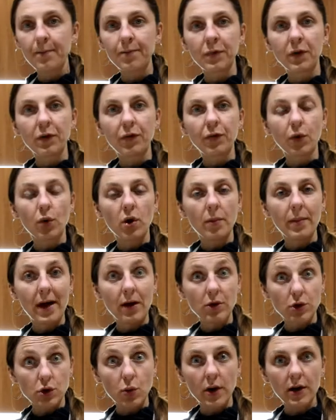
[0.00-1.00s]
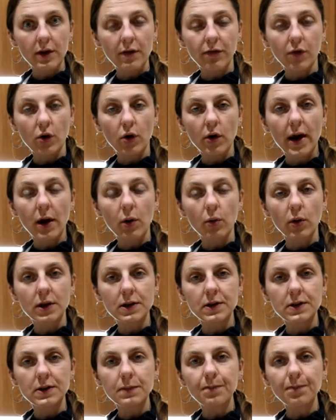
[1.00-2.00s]
for about 24
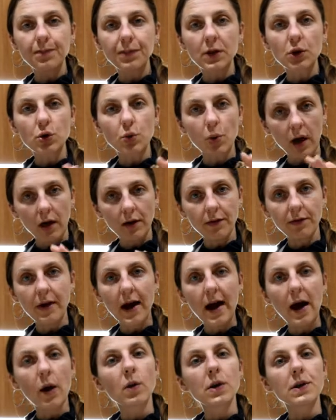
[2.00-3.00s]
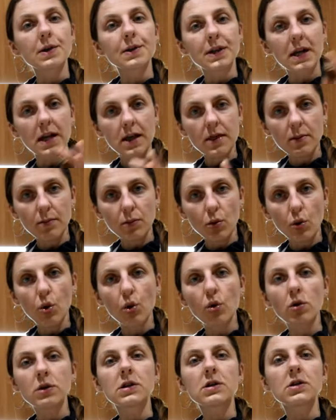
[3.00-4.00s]
hours. 12 hours in the
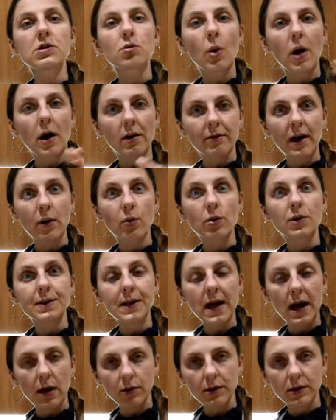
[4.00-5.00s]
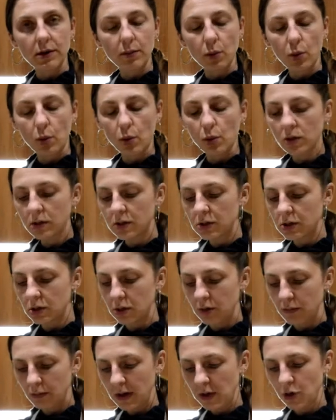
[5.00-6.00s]
mold and 12 hours out the mold
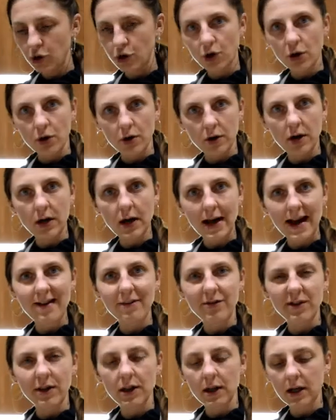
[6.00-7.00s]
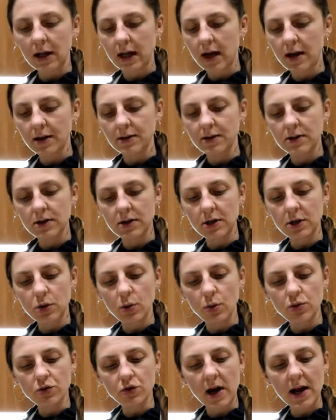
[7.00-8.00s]
to make sure everything else, you
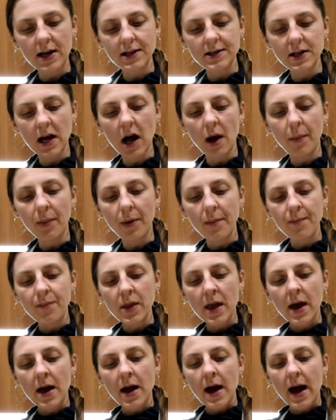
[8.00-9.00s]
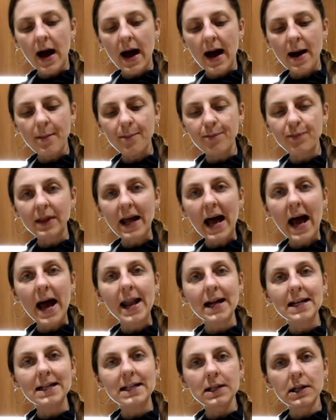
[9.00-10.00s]
know, dries up. And
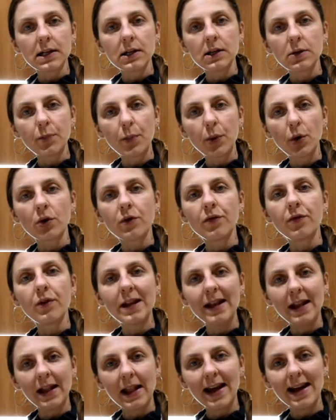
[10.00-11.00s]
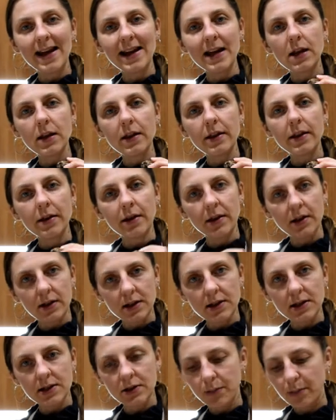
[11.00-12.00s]
I didn't put vanilla in
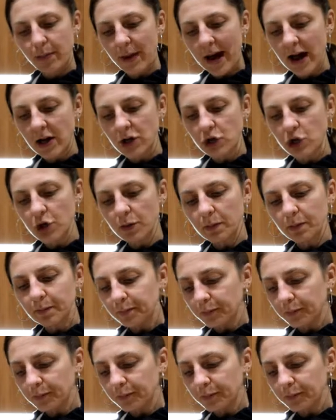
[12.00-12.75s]
this batch,